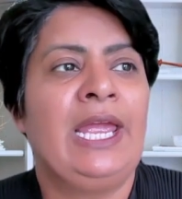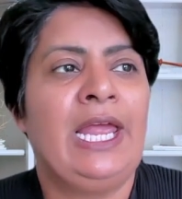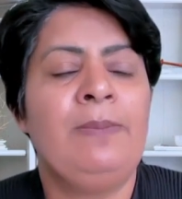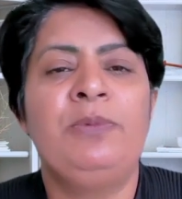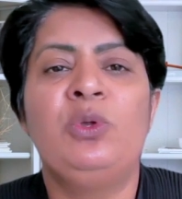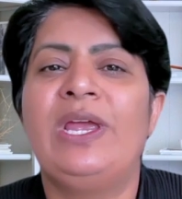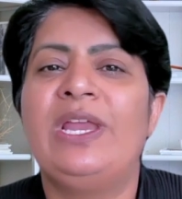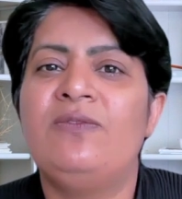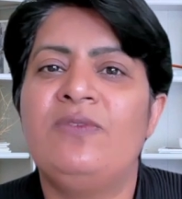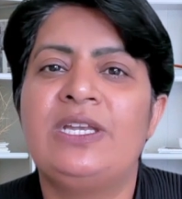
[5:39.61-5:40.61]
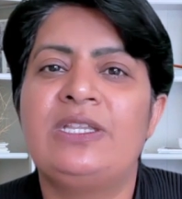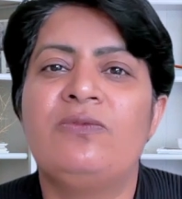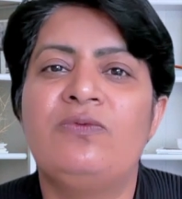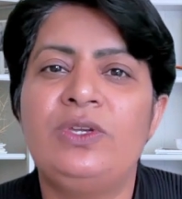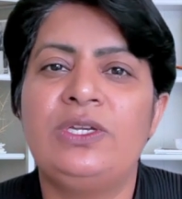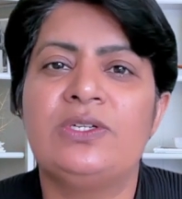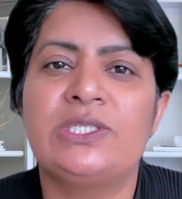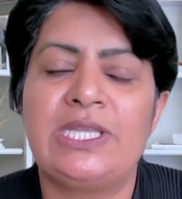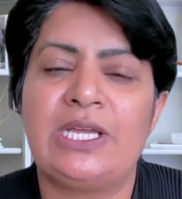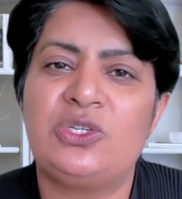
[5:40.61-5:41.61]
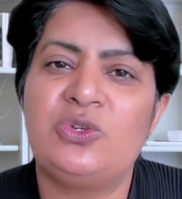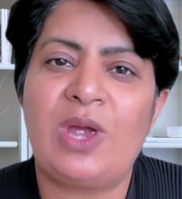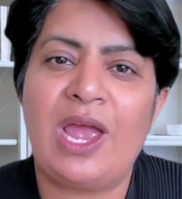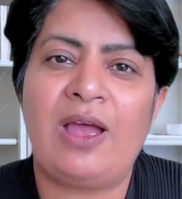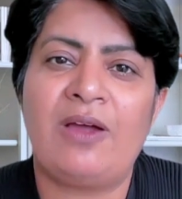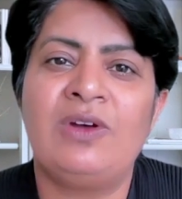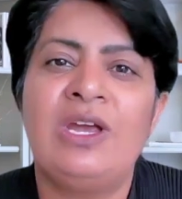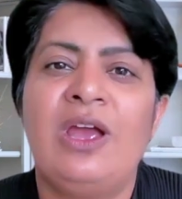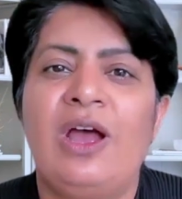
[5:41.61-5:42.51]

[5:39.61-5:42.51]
help you alleviate the fears that you have